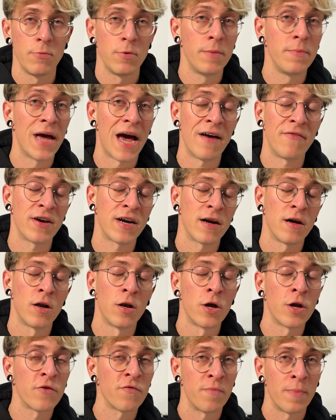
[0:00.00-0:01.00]
We'll be having a
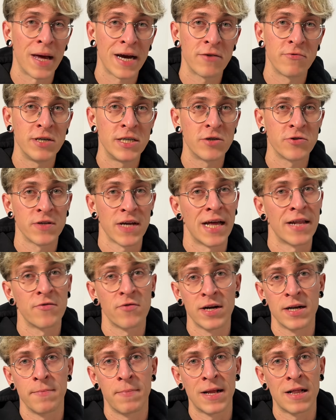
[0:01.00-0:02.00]
lot of black creatures
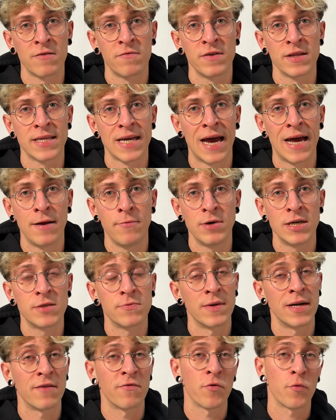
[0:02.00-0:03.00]
entering the battlefield anyways
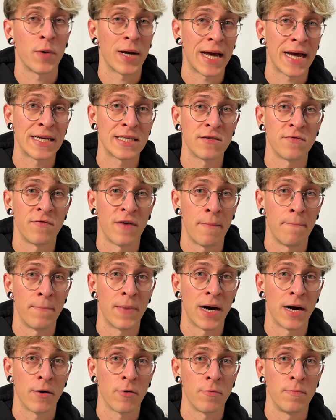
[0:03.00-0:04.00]
whenever we cast a
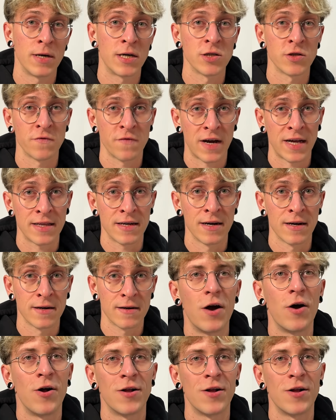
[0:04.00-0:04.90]
vampire because of Edgar.